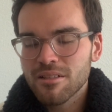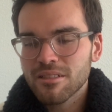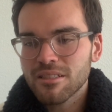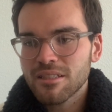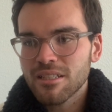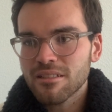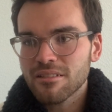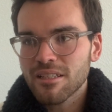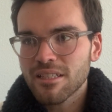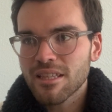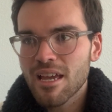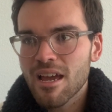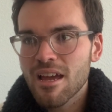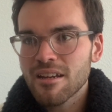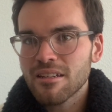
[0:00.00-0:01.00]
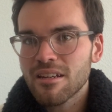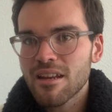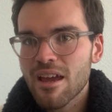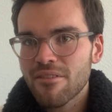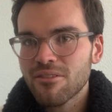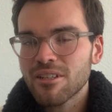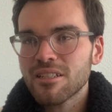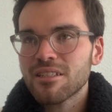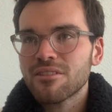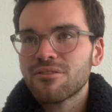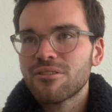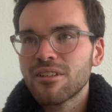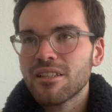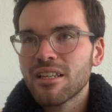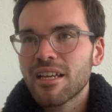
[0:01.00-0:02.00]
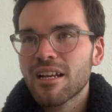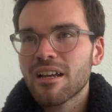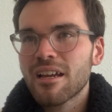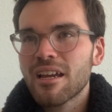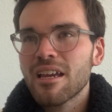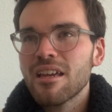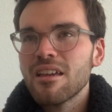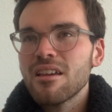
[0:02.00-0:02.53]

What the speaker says: and things like that, and having to feel like I